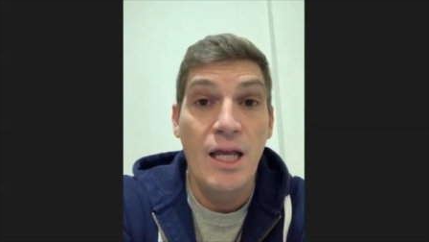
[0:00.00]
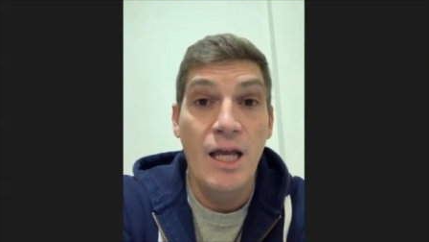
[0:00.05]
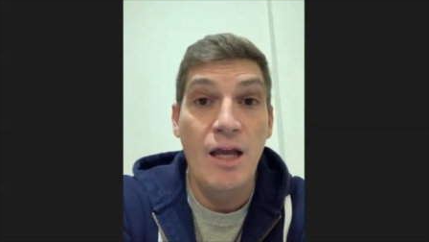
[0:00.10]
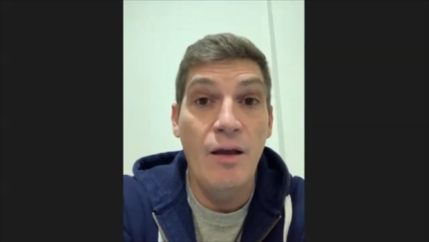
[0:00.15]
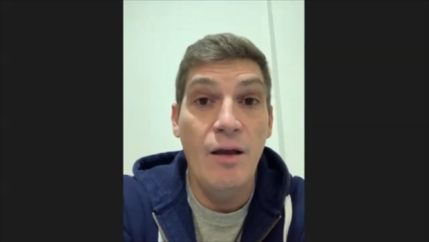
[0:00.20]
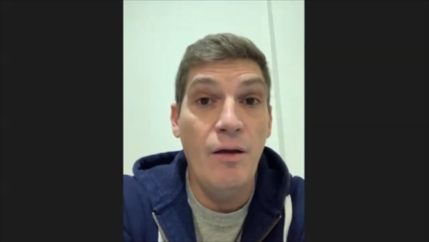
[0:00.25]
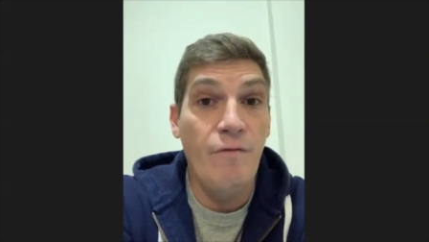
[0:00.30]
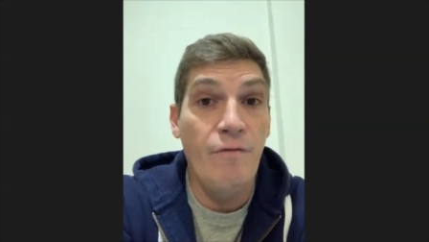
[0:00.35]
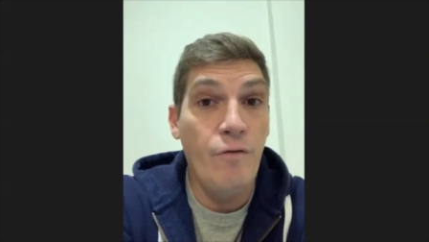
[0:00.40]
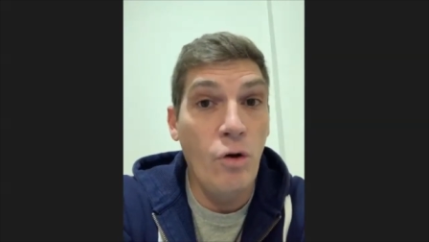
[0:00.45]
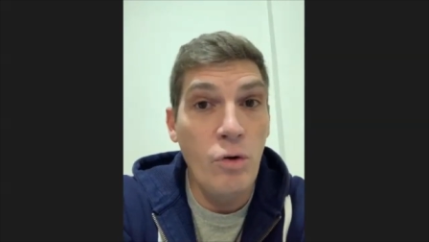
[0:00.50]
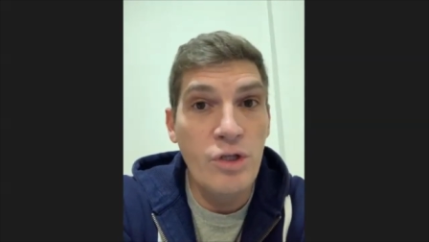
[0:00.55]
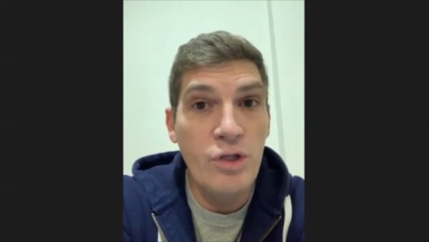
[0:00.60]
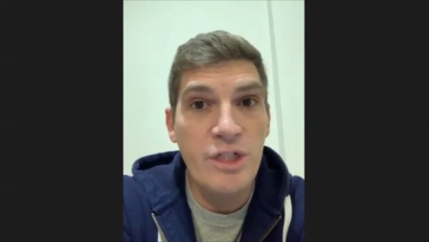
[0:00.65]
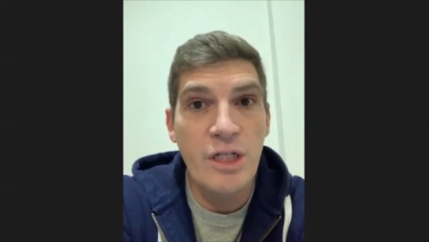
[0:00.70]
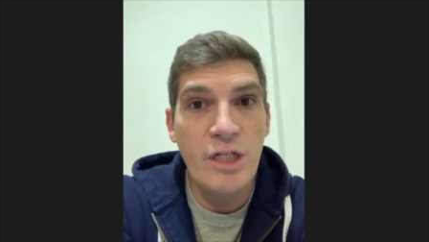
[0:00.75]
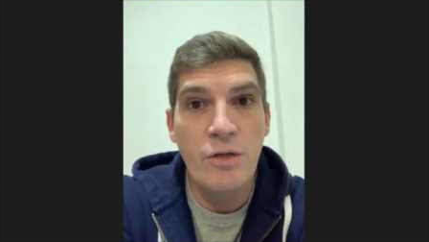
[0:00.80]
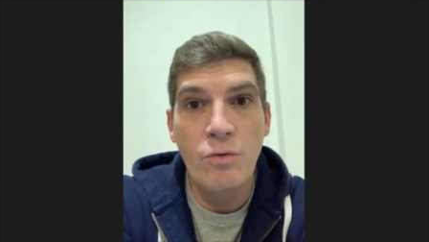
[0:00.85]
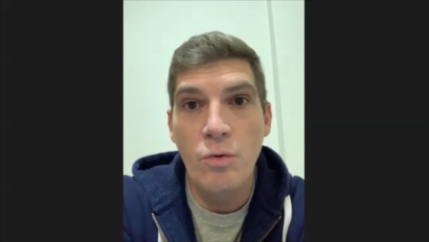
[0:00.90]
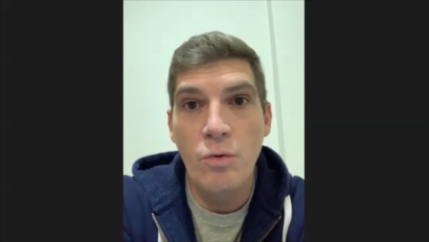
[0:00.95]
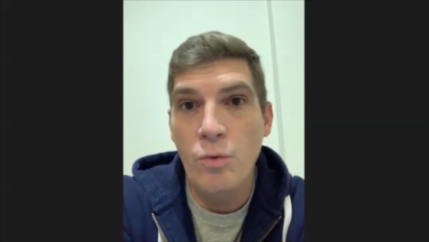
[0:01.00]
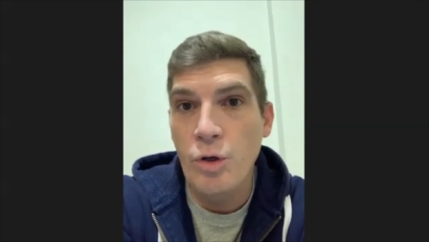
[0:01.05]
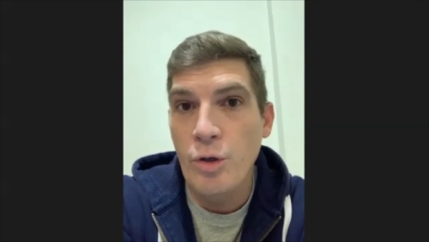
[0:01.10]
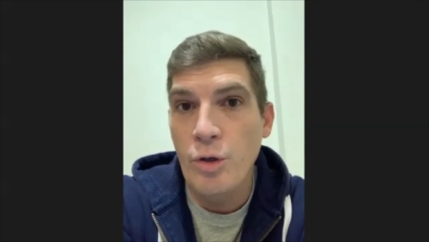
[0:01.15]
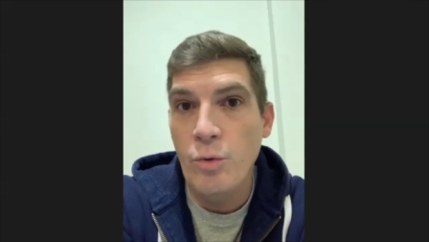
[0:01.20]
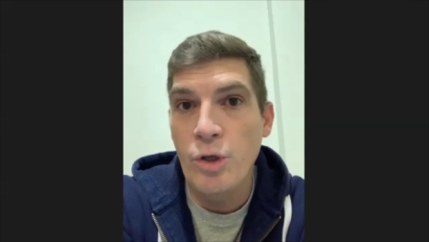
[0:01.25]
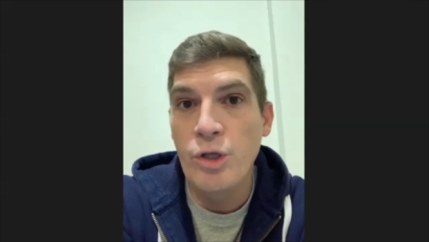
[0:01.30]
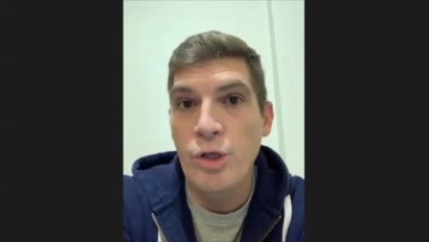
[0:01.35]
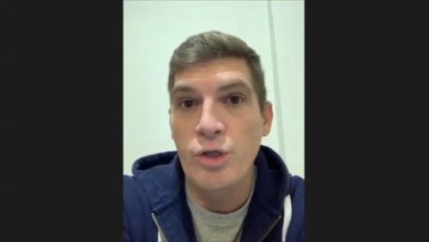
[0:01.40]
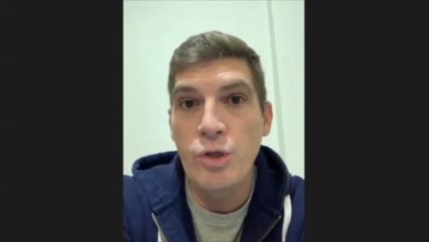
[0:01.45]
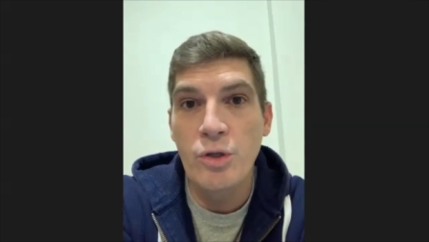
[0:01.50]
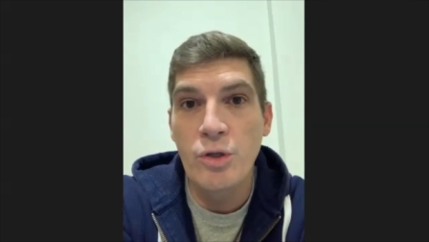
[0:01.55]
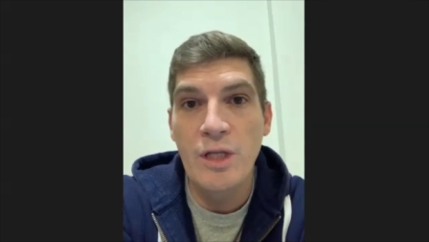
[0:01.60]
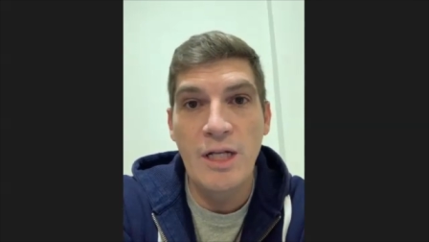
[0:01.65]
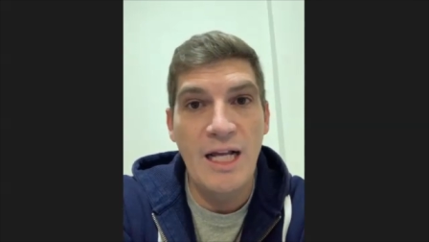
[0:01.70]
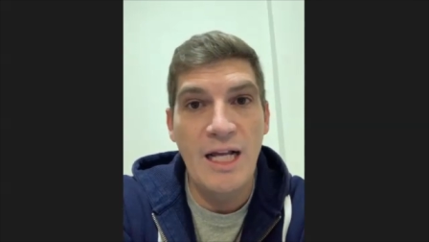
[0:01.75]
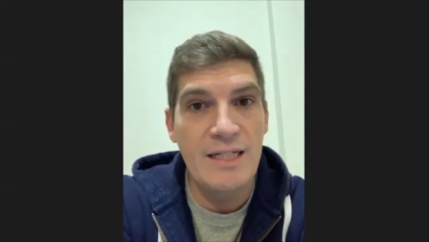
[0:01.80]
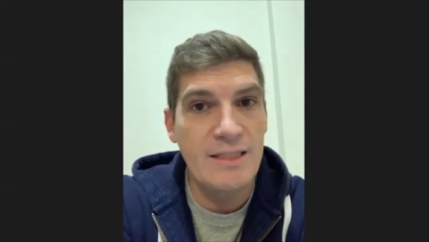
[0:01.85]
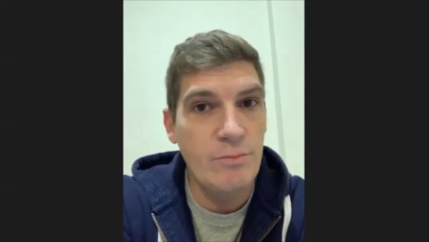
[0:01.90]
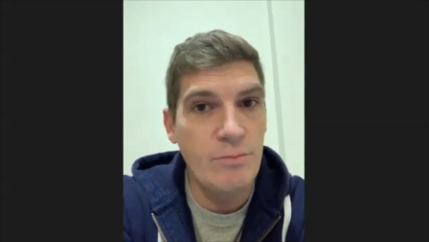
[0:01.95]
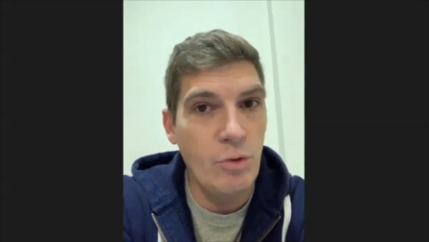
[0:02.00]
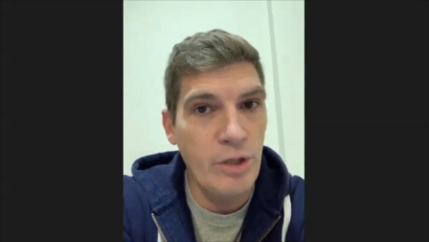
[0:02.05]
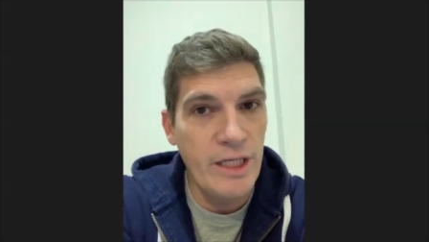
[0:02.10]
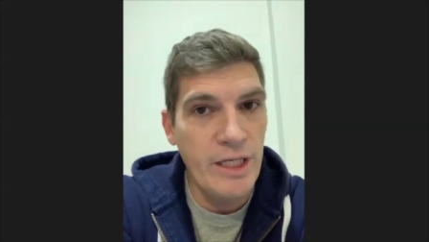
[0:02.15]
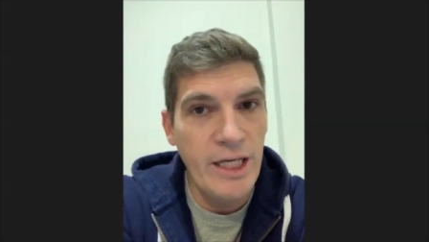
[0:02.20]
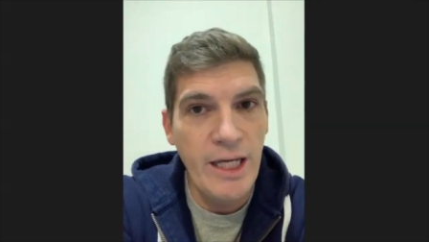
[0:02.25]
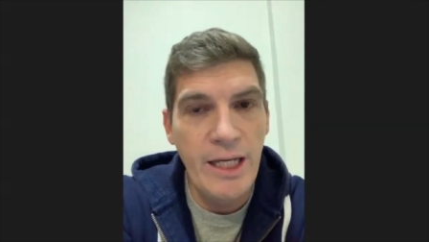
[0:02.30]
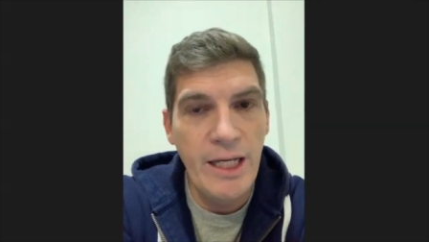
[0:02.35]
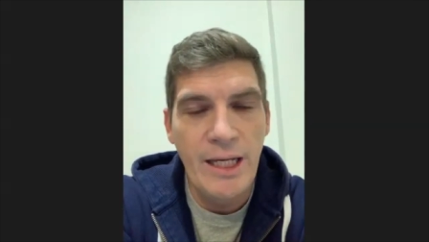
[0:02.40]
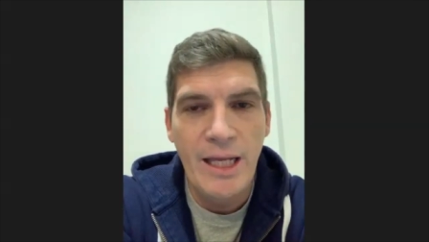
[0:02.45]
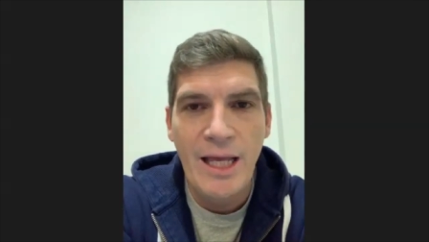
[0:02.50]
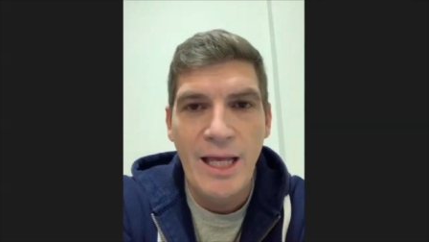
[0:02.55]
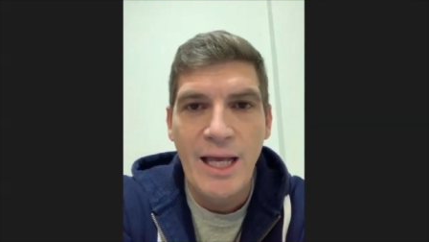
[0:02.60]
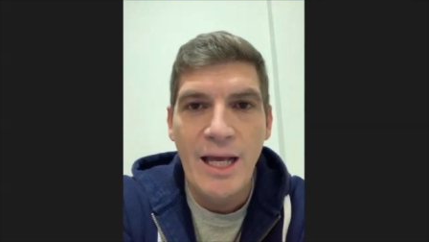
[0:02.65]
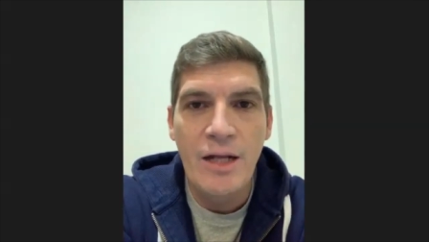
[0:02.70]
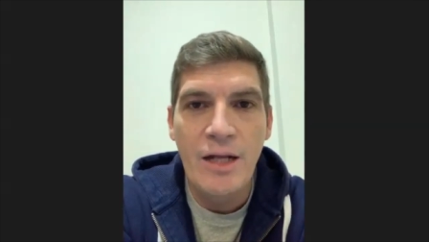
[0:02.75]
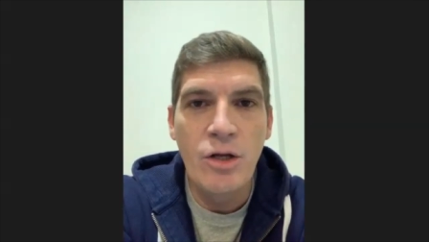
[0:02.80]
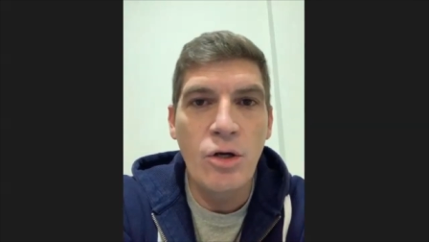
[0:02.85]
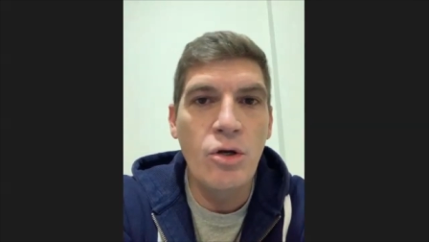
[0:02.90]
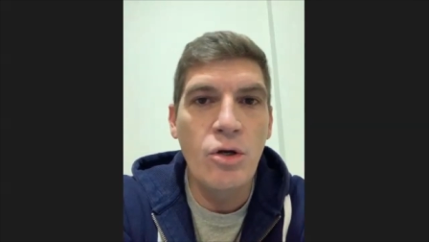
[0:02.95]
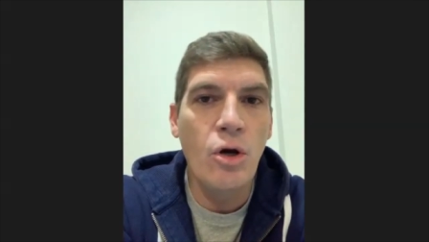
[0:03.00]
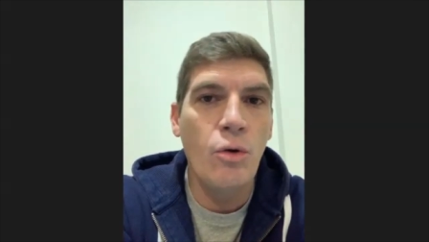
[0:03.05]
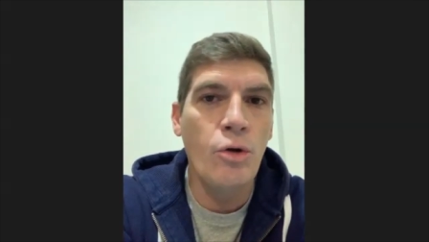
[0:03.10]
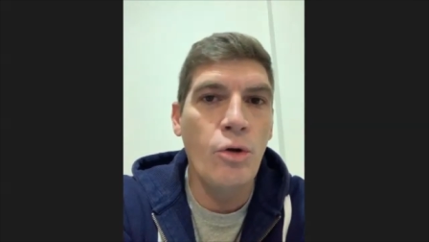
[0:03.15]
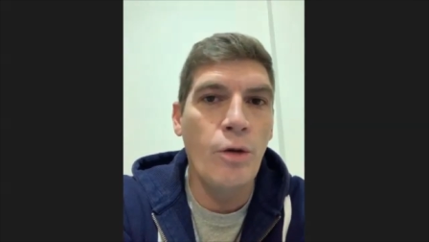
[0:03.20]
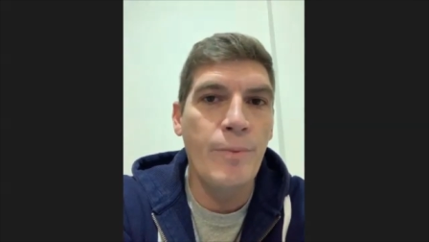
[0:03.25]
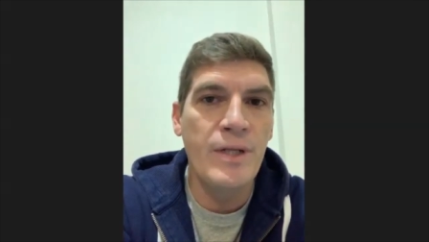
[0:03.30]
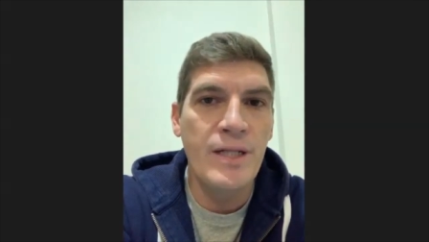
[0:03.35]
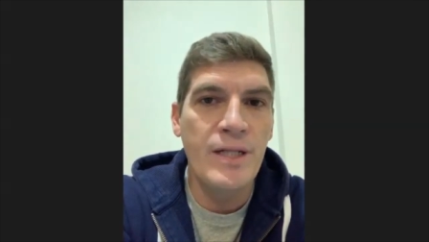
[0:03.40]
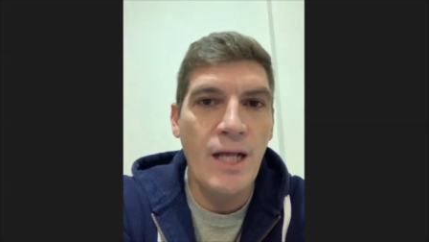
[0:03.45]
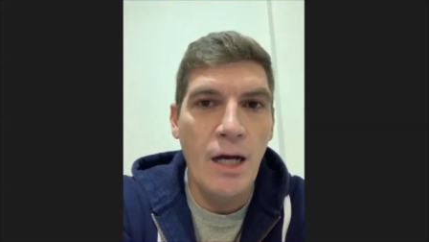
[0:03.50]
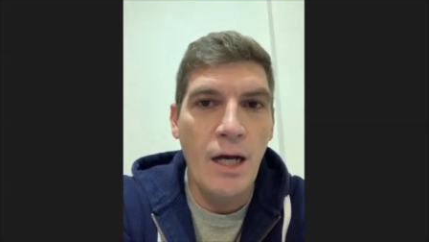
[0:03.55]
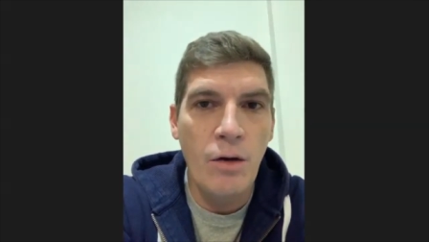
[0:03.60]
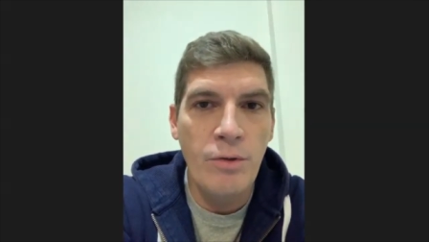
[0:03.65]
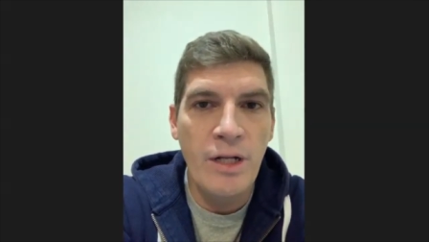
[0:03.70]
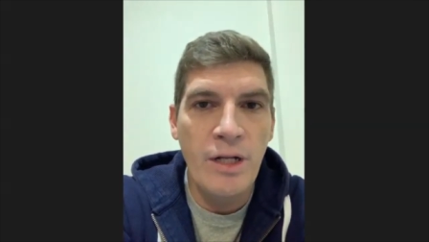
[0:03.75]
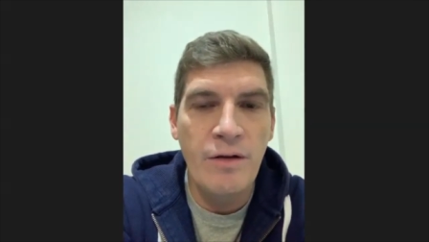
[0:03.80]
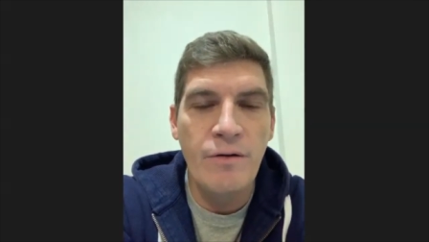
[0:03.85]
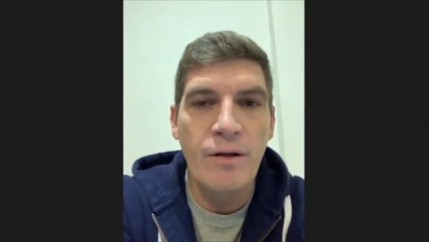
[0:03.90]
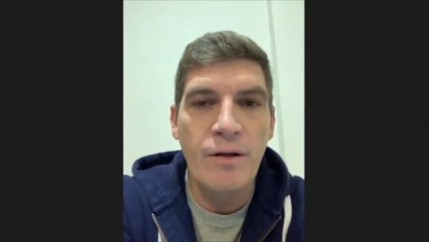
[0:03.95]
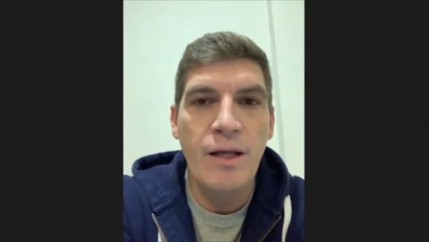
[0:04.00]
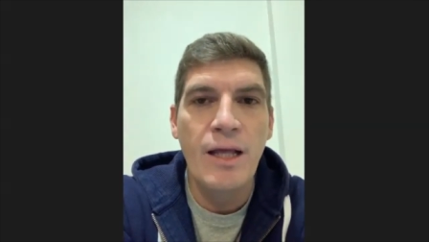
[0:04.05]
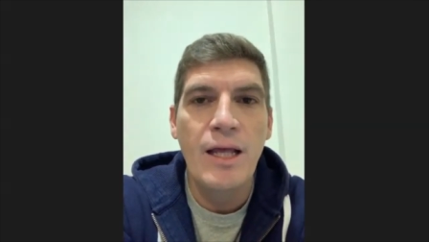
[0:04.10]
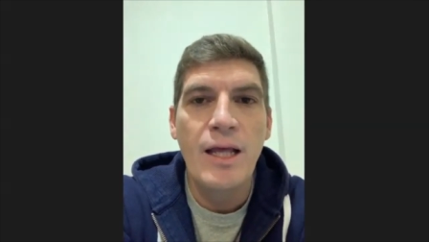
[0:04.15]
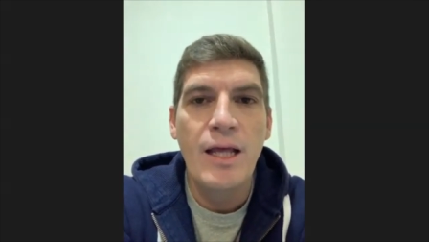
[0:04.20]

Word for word: uh, focusing on what you want to do in the last 1K and not going up and down and